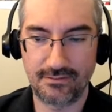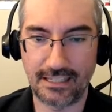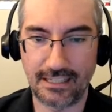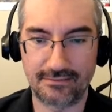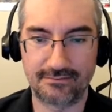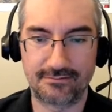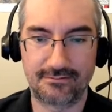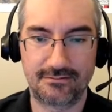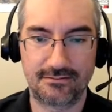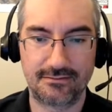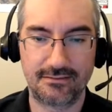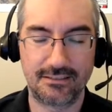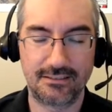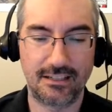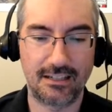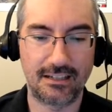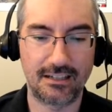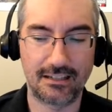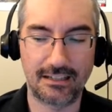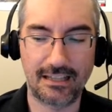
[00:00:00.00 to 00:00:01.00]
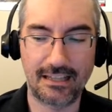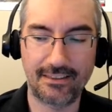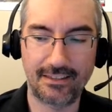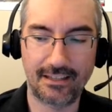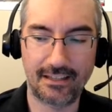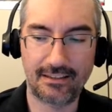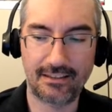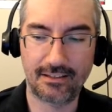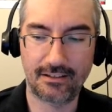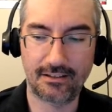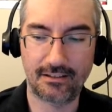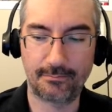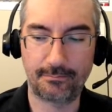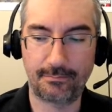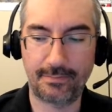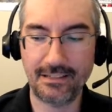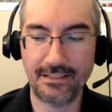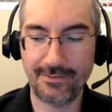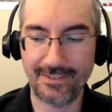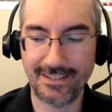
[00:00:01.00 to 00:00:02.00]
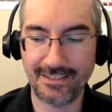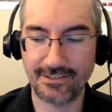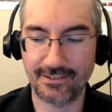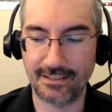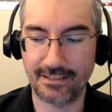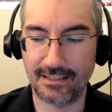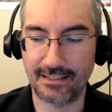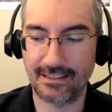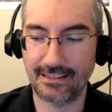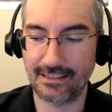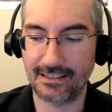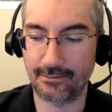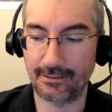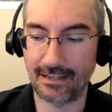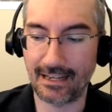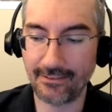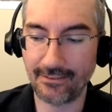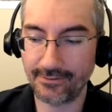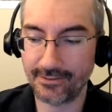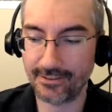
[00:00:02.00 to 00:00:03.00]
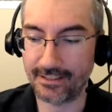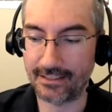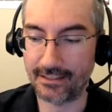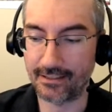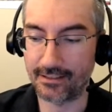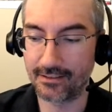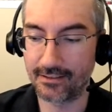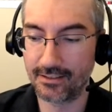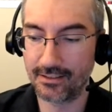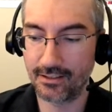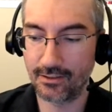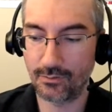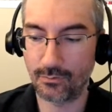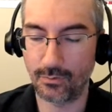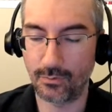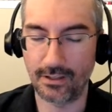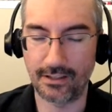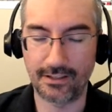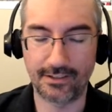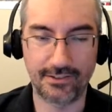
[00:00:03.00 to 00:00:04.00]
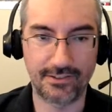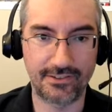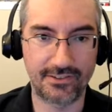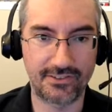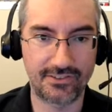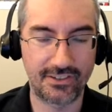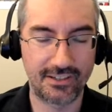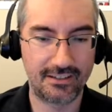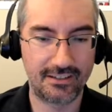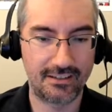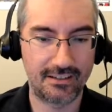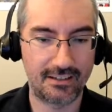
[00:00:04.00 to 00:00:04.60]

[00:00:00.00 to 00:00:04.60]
Yeah, and the big feature that I think they were after there was